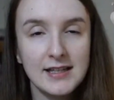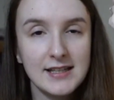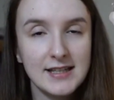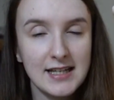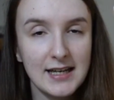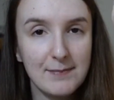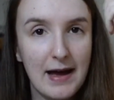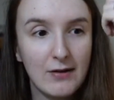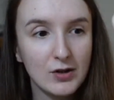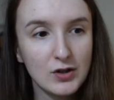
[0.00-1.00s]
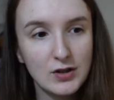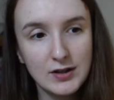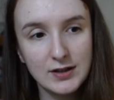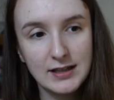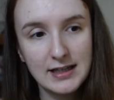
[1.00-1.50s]
See, Power
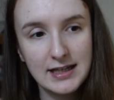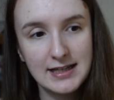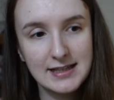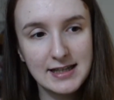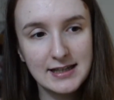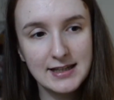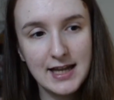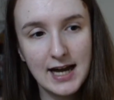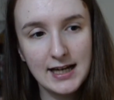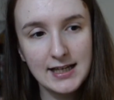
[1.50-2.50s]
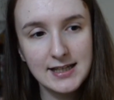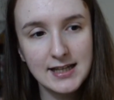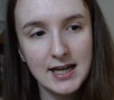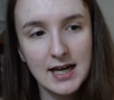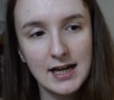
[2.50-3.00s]
Cut is
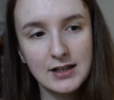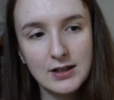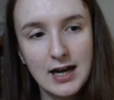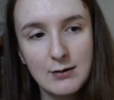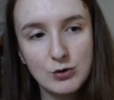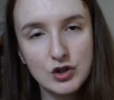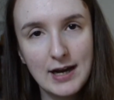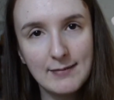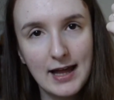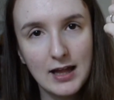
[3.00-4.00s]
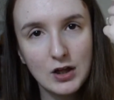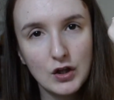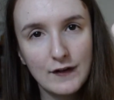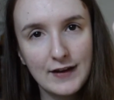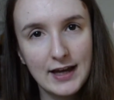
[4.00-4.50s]
nice. I don't know how much I'm like
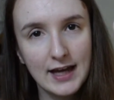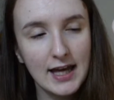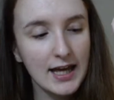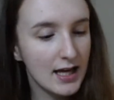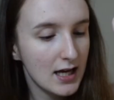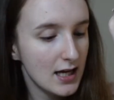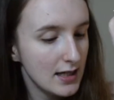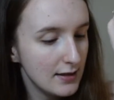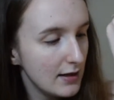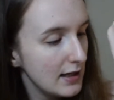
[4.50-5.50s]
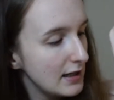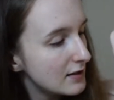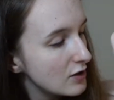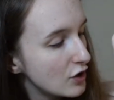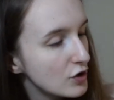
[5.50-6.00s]
loving it.
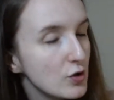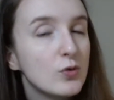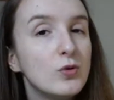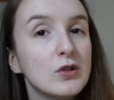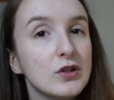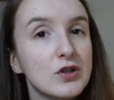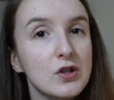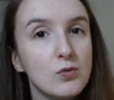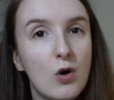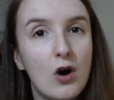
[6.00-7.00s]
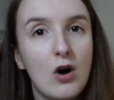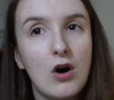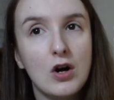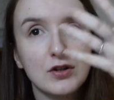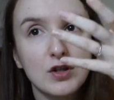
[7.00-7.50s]
It's not too cool and too
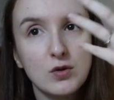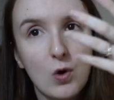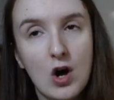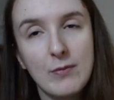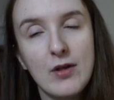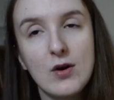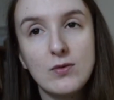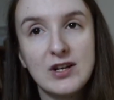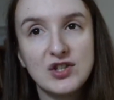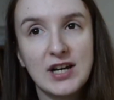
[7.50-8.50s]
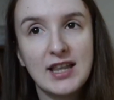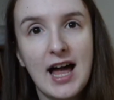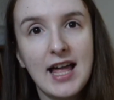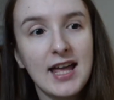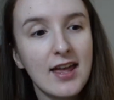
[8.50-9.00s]
warm though, which I
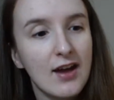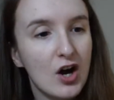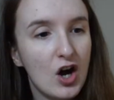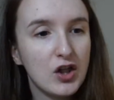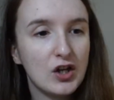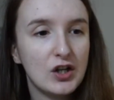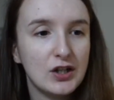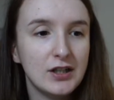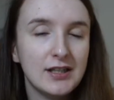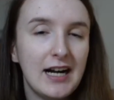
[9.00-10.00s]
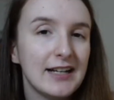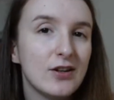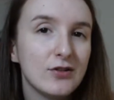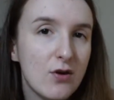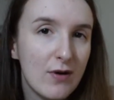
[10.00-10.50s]
like. Although I
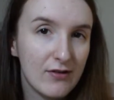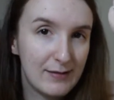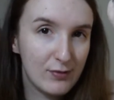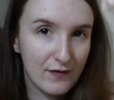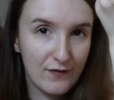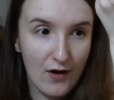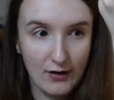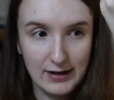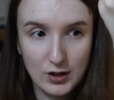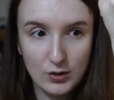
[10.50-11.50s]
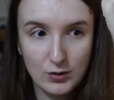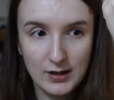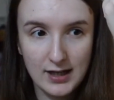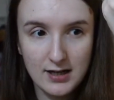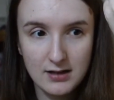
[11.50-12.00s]
don't know whether I prefer it
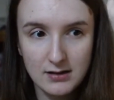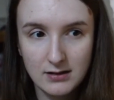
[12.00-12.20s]
cooler.